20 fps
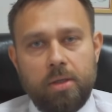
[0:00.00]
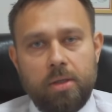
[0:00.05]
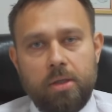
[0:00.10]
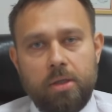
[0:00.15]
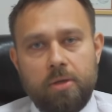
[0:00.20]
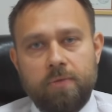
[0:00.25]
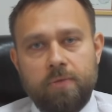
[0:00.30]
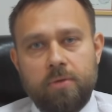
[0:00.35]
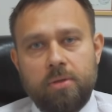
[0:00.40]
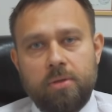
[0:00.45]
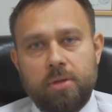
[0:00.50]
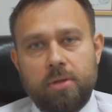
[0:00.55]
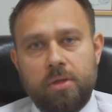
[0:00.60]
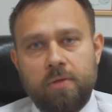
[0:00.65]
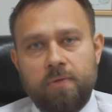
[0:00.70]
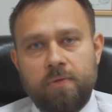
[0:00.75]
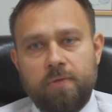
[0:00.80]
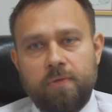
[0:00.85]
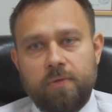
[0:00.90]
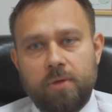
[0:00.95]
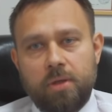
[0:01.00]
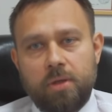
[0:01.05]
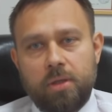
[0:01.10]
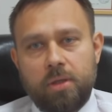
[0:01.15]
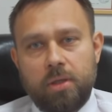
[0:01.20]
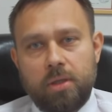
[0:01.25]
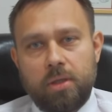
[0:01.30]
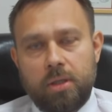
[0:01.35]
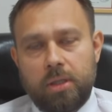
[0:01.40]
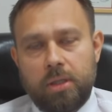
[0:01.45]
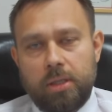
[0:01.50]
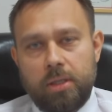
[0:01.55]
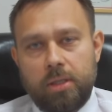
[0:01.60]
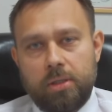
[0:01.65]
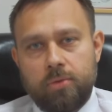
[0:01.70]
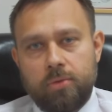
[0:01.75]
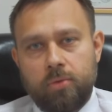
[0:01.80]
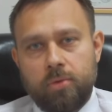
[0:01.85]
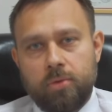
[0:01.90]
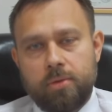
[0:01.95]
even if uh,
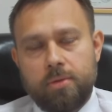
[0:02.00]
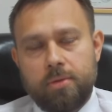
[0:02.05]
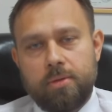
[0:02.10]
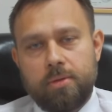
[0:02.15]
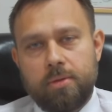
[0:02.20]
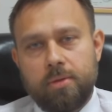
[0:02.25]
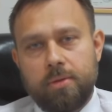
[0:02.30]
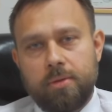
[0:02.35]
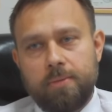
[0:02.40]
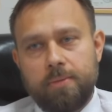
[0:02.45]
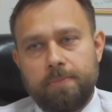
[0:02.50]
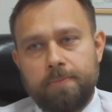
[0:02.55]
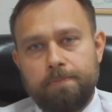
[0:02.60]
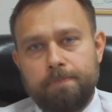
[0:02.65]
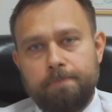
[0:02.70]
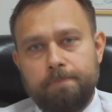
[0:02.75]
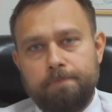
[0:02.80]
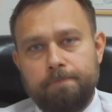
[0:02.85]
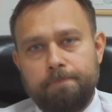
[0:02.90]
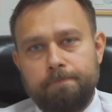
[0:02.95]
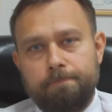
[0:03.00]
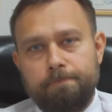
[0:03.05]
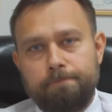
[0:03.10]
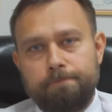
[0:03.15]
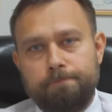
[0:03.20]
it was um,